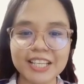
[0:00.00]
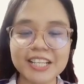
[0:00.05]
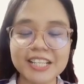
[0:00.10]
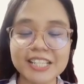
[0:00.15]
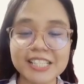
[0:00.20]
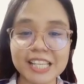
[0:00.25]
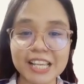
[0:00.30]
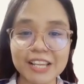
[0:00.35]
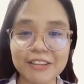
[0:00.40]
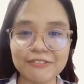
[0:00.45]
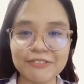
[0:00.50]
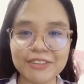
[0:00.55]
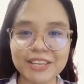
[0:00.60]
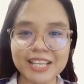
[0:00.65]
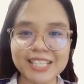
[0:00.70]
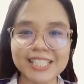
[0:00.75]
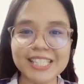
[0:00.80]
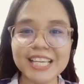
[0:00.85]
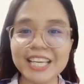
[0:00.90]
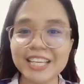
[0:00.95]

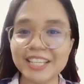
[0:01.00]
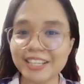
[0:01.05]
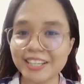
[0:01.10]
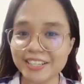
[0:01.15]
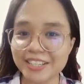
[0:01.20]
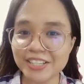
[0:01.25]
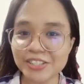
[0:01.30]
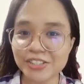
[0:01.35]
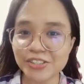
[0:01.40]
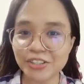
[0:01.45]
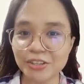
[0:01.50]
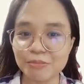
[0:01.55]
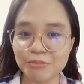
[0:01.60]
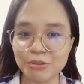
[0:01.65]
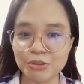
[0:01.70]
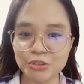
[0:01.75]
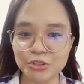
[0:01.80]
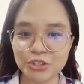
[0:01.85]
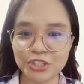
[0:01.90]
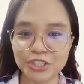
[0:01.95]
savings, and
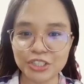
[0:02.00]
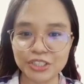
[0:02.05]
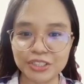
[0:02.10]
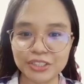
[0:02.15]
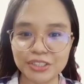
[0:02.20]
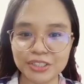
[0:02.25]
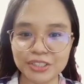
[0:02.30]
redistribution.